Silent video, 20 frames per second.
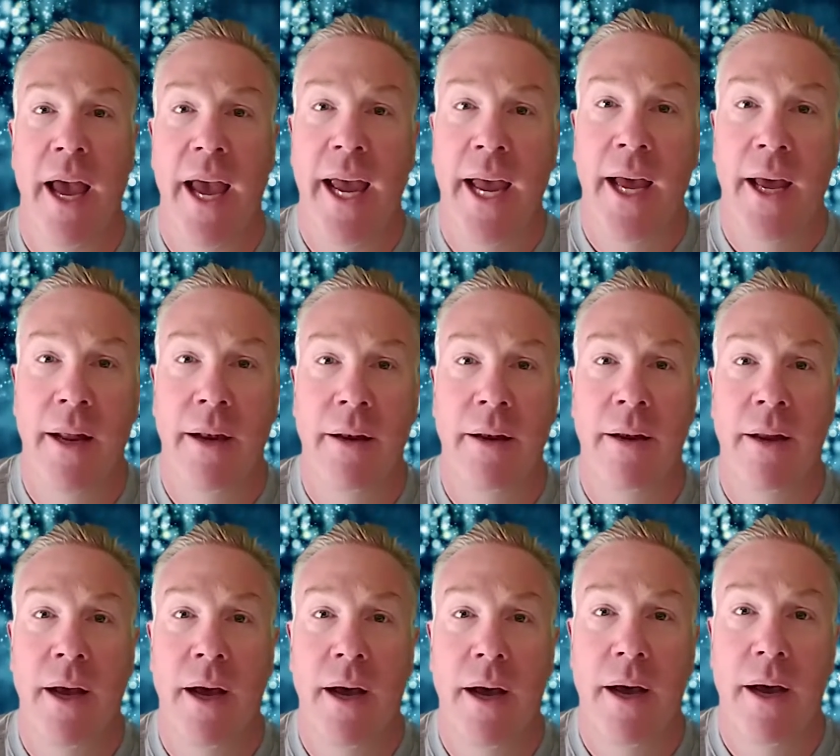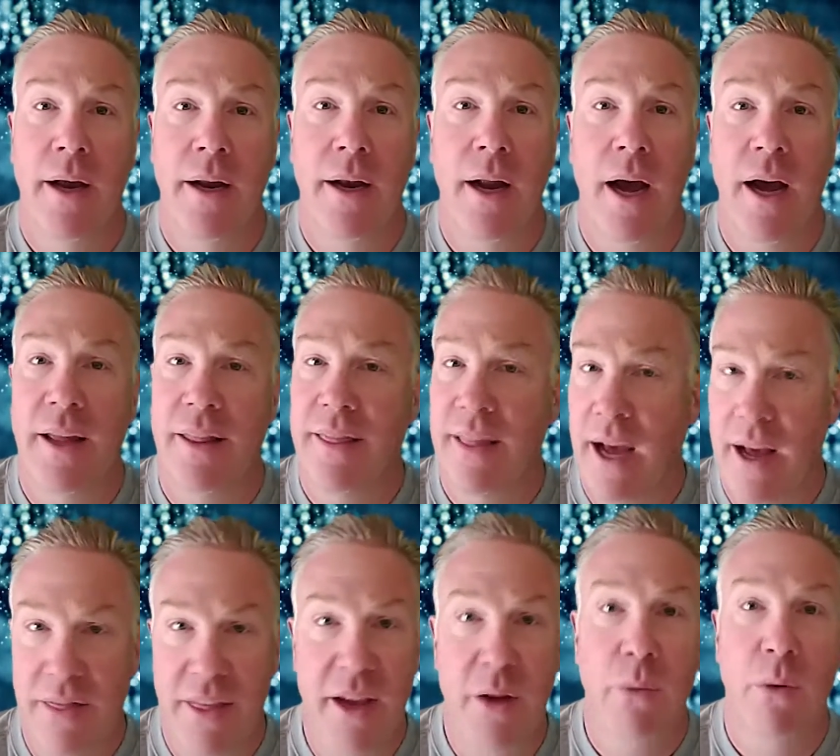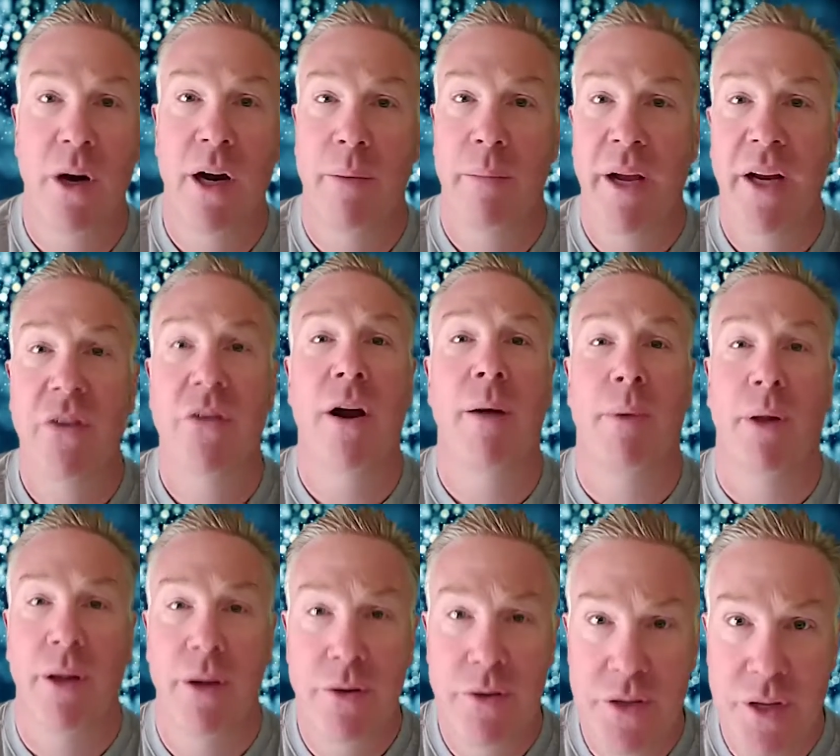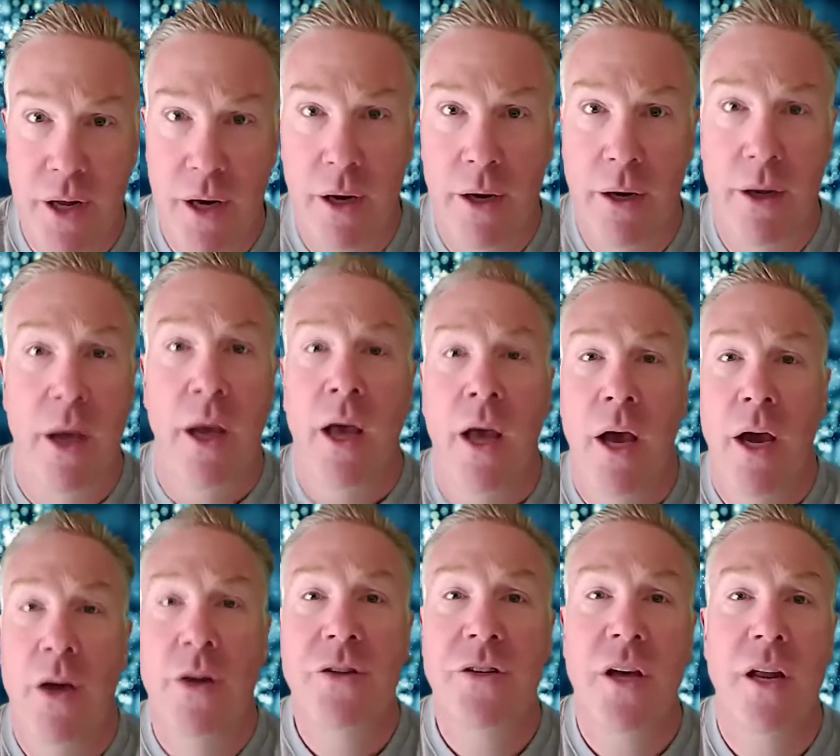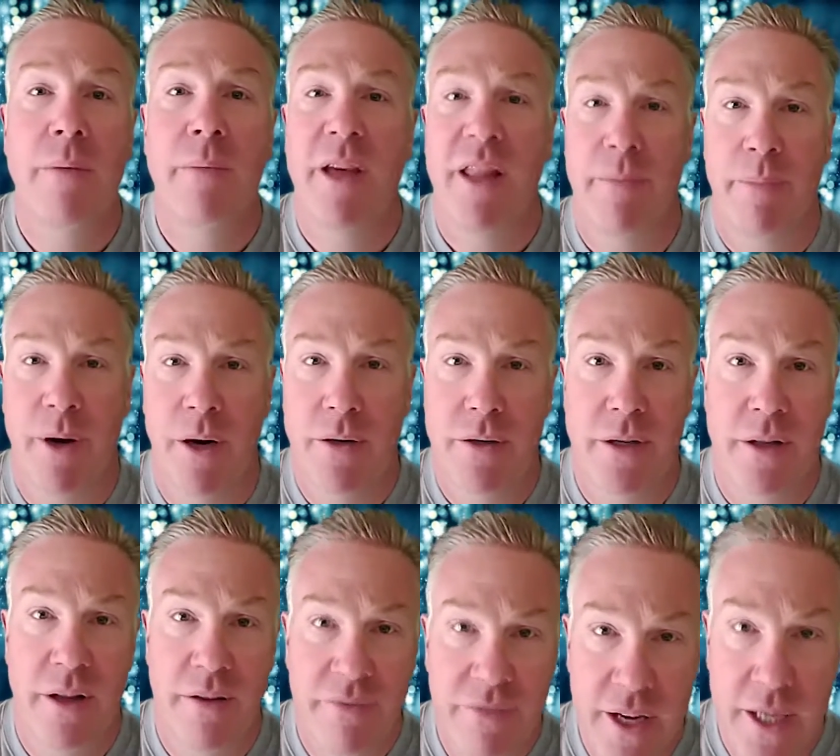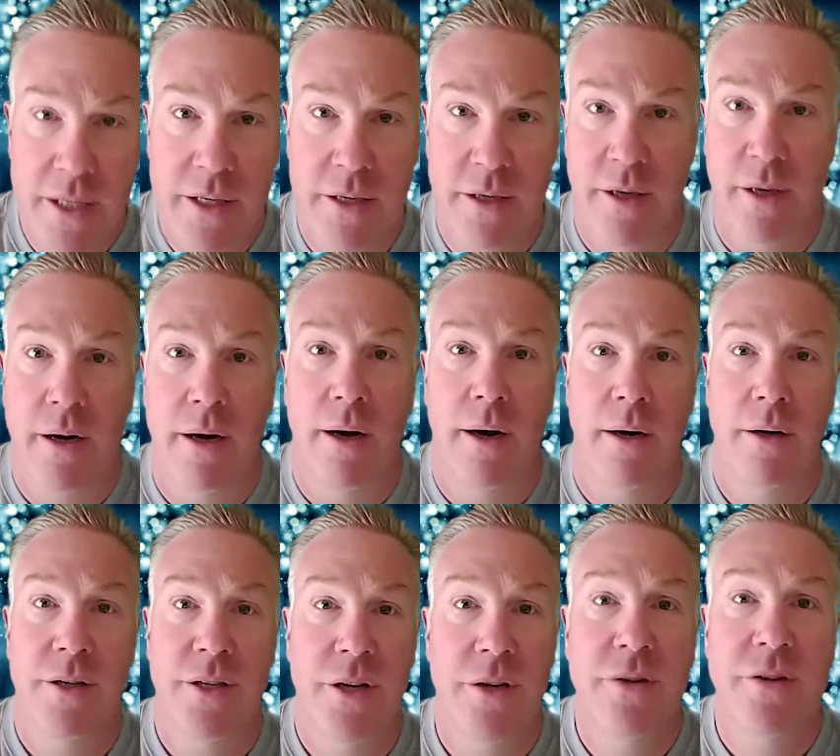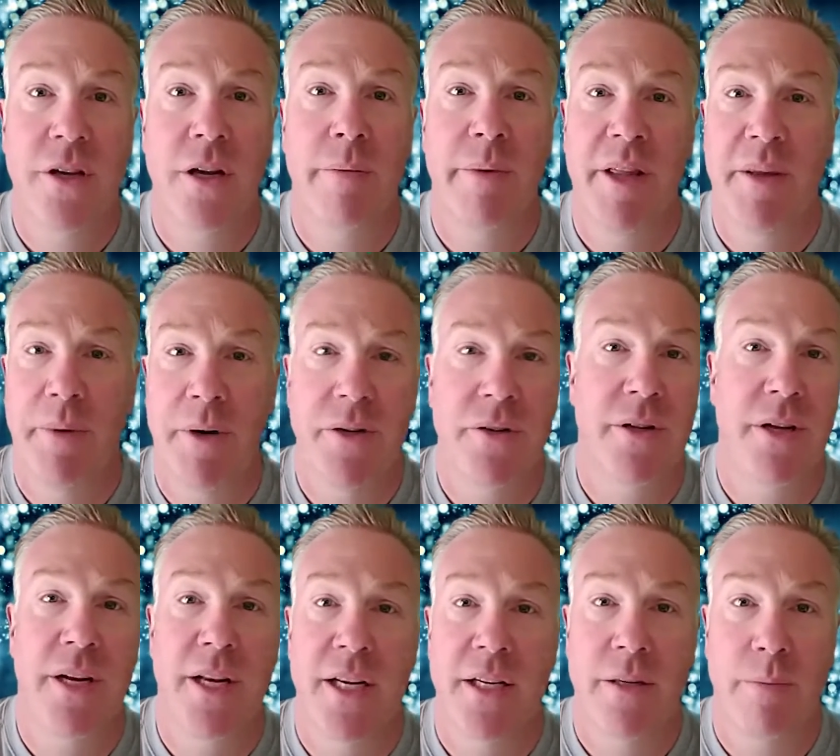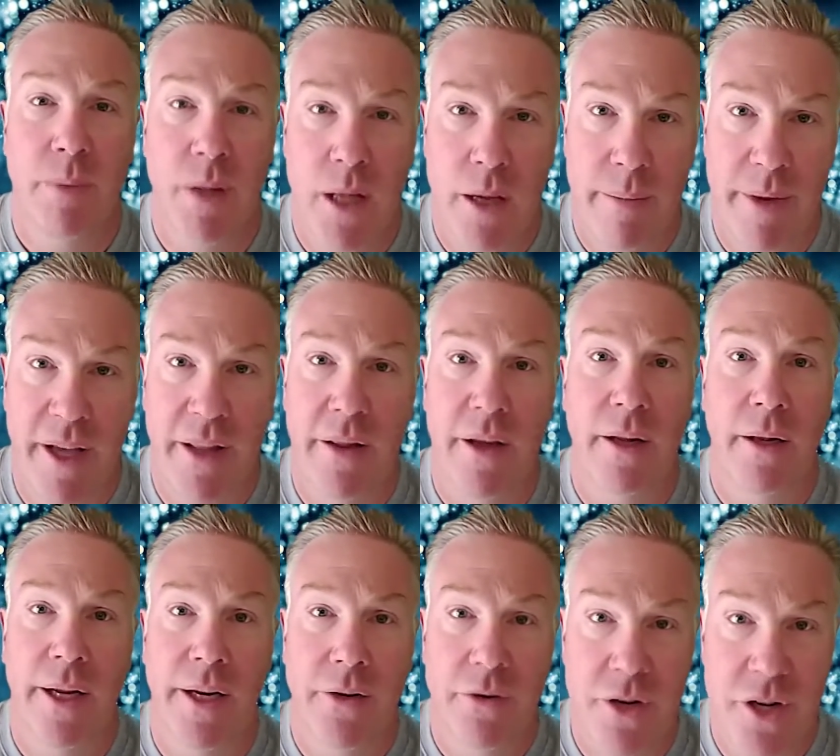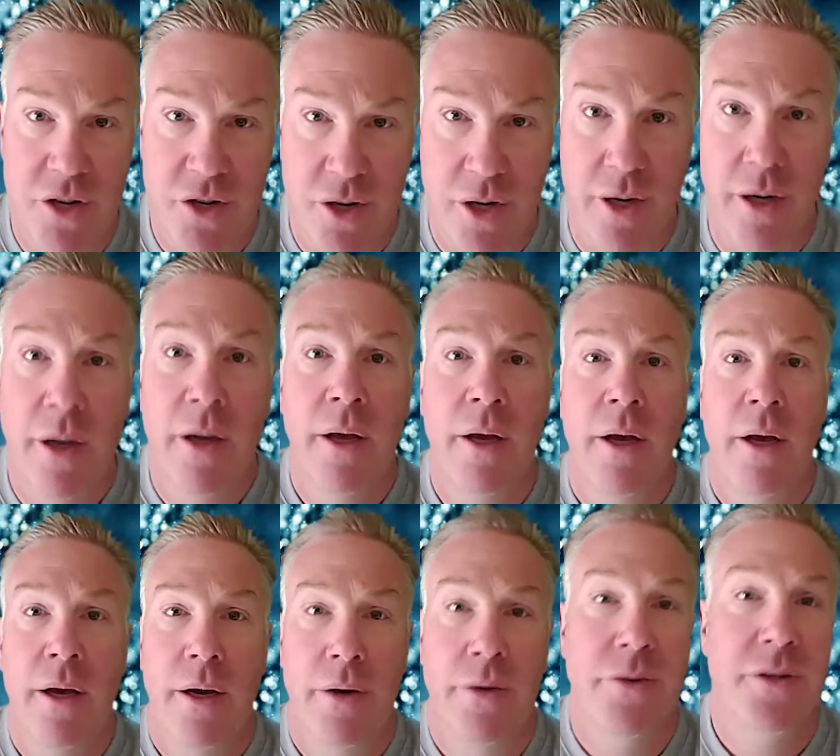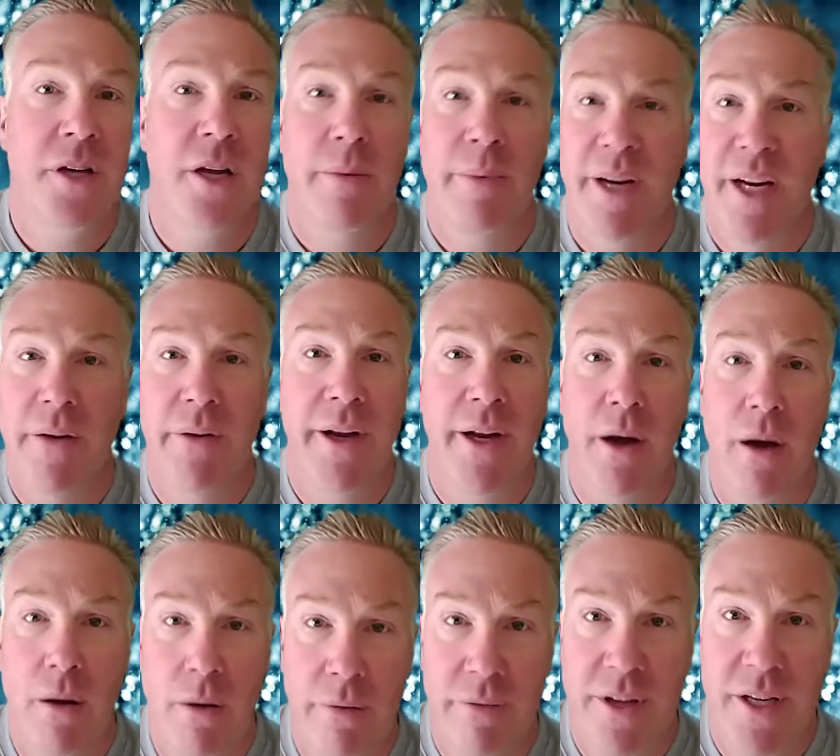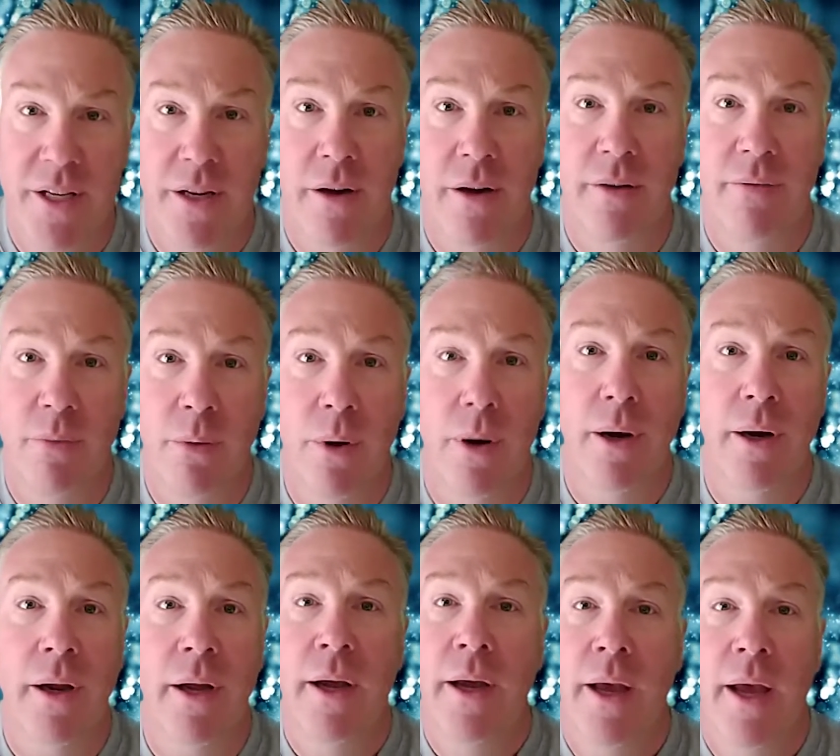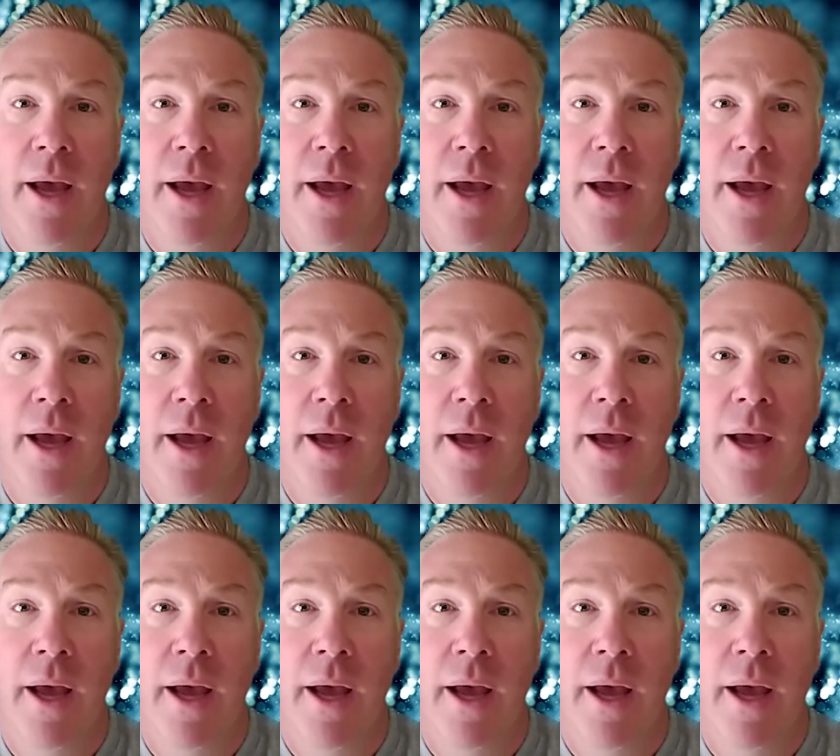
And I think we're in big trouble. Who's going to be the person that fixes the cars? Who's going to be the person that does the plumbing, the electrician? Who's going to be doing all of this kind of work?